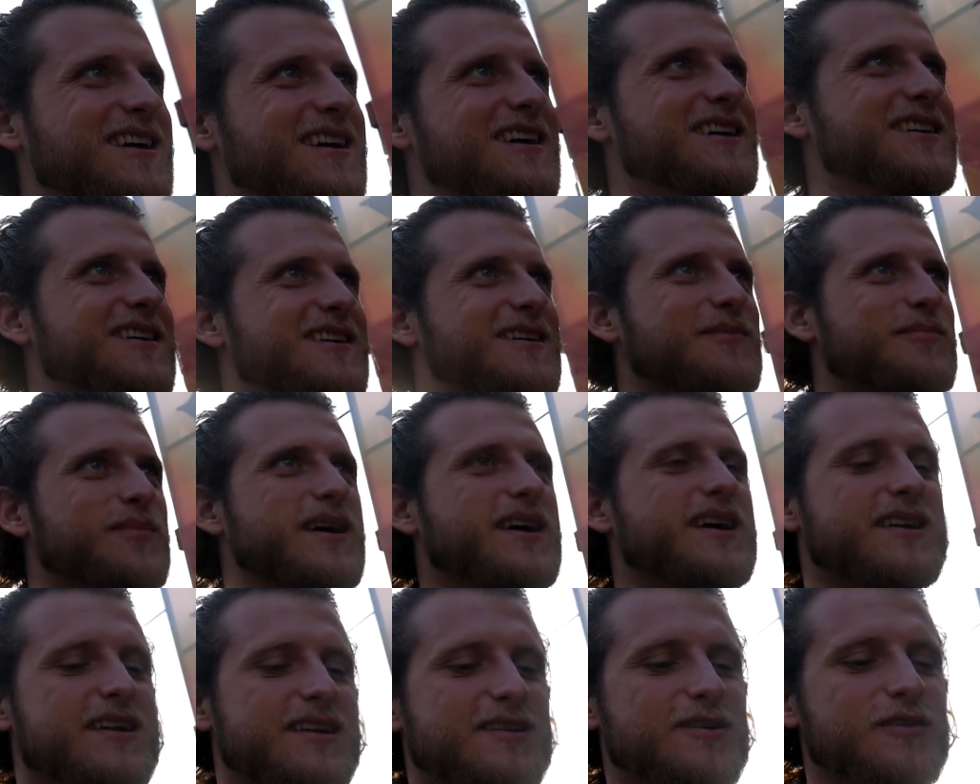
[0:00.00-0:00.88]
I'm
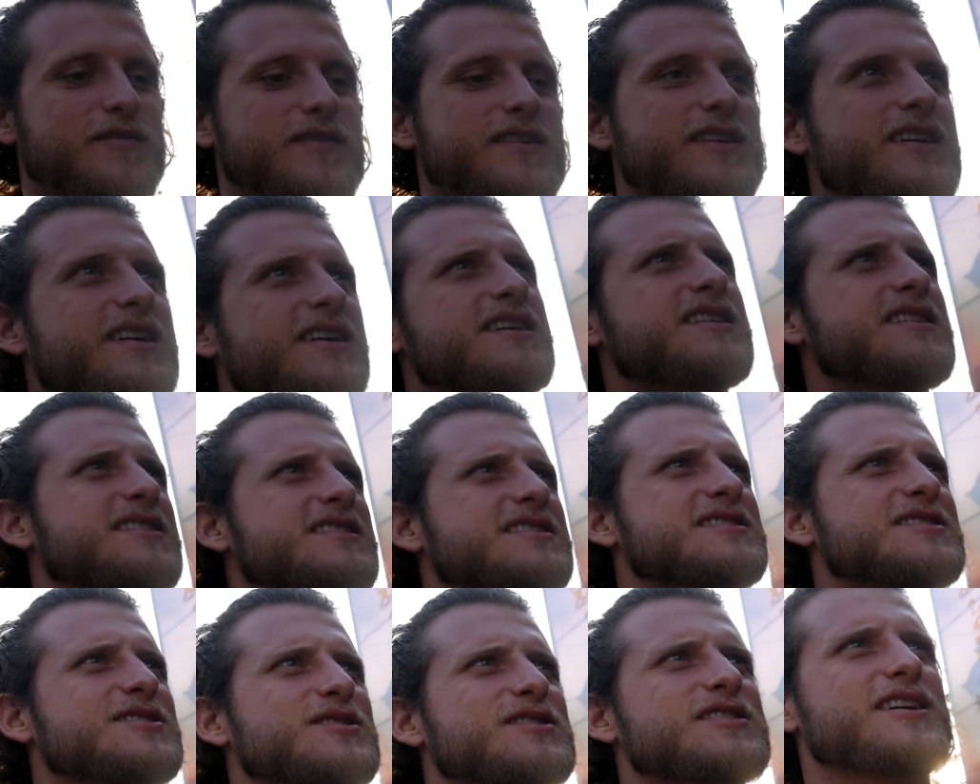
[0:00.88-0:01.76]
headed over here
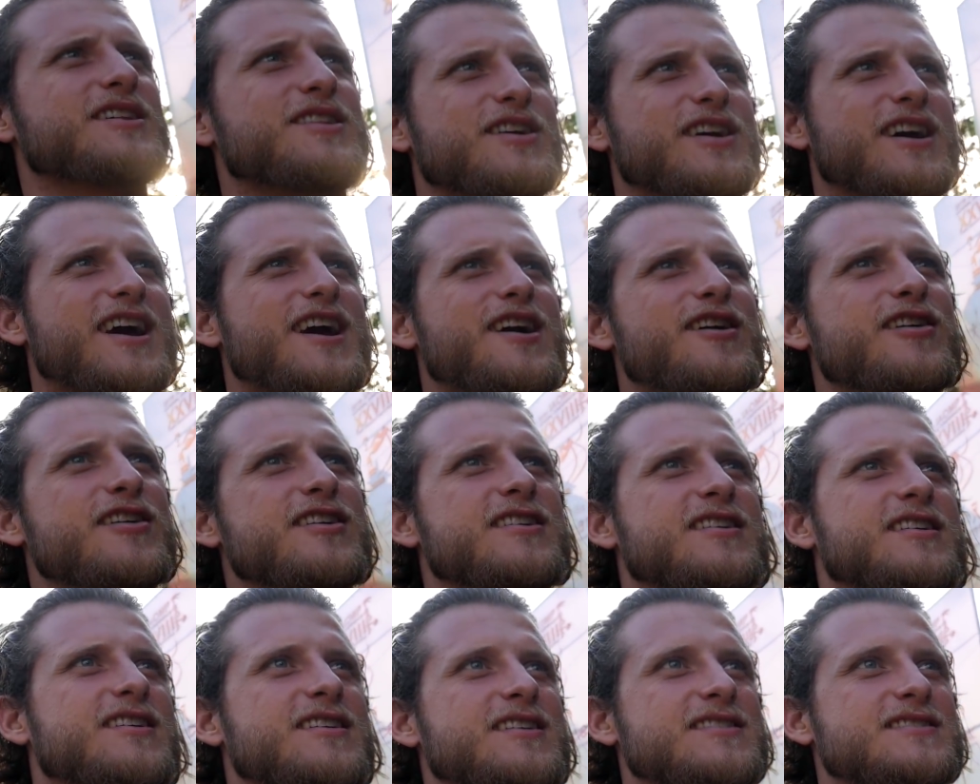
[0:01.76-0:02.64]
to another
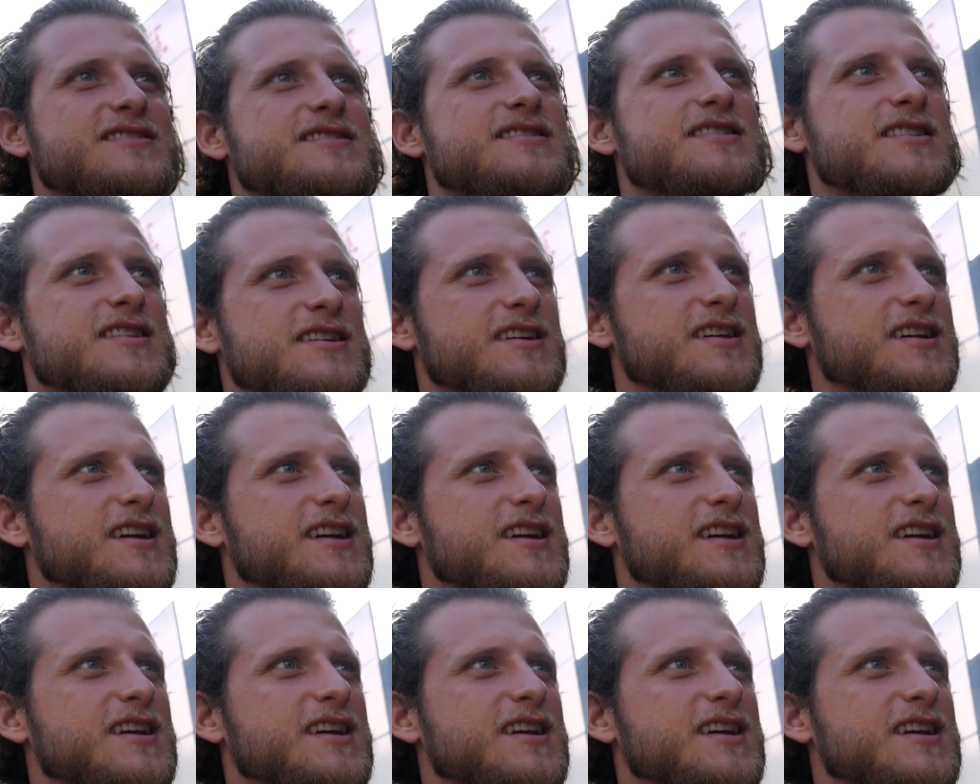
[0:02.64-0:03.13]
area because